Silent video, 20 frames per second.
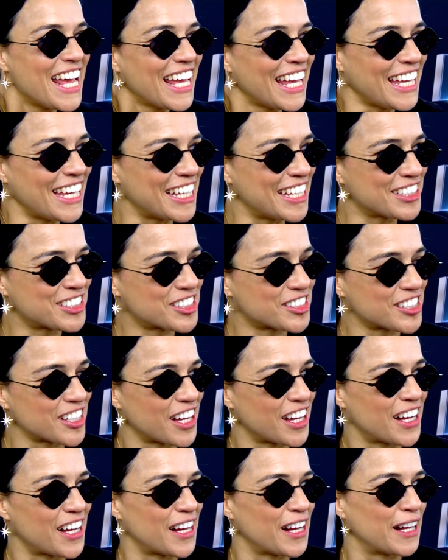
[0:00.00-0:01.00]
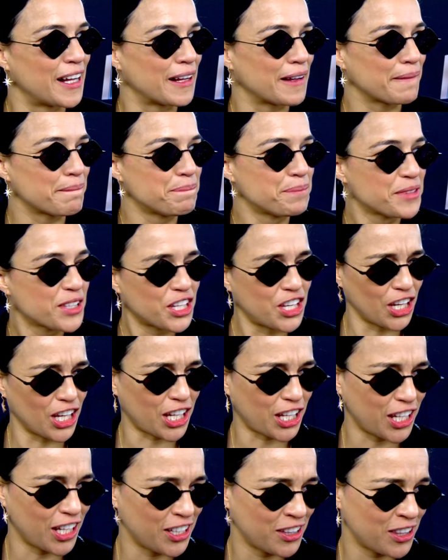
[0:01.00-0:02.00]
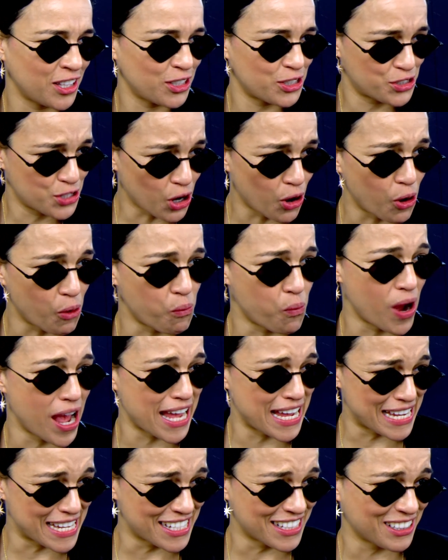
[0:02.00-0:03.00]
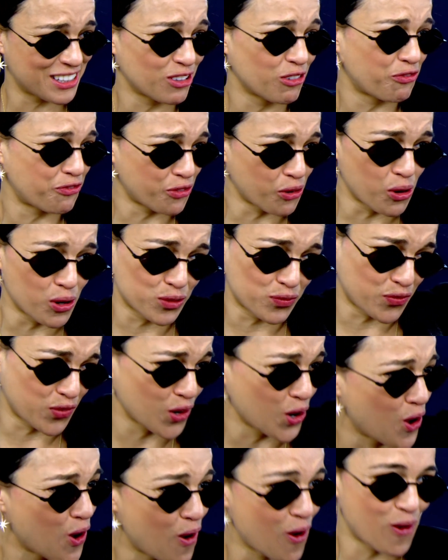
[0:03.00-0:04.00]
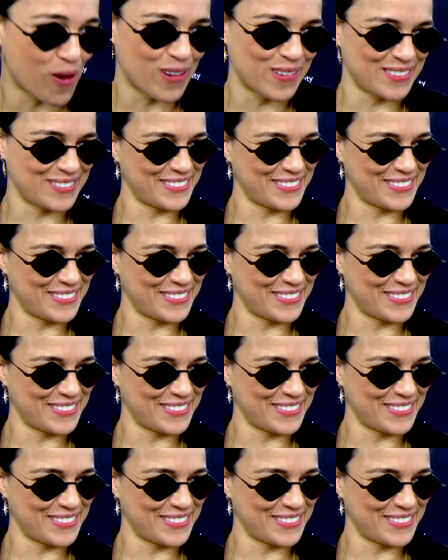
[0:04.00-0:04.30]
It's kicking the doorway in the fourth floor.